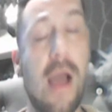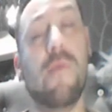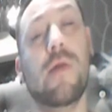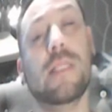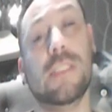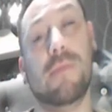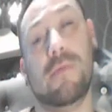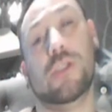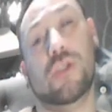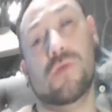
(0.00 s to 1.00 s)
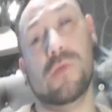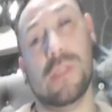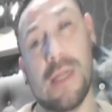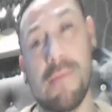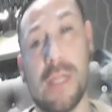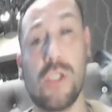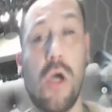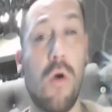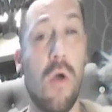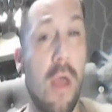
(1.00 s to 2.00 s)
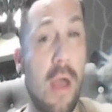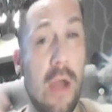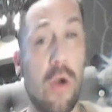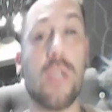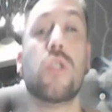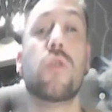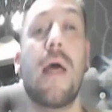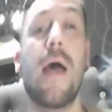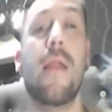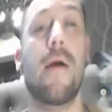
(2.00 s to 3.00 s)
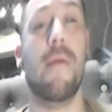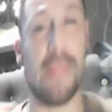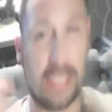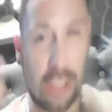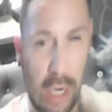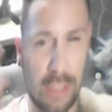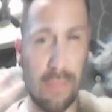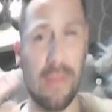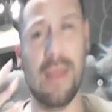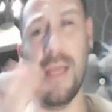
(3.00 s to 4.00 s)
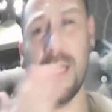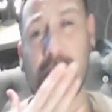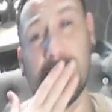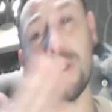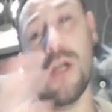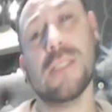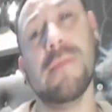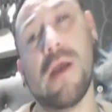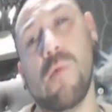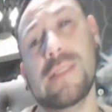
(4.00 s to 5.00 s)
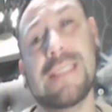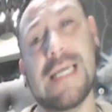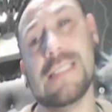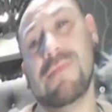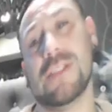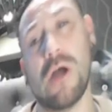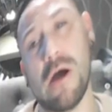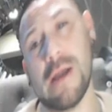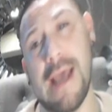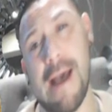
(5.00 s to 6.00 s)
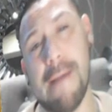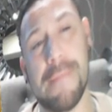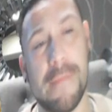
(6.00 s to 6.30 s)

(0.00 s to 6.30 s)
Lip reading: want this to be able to do with anybody. So in order to do that, it's hard to make a one-size-fits-all cap.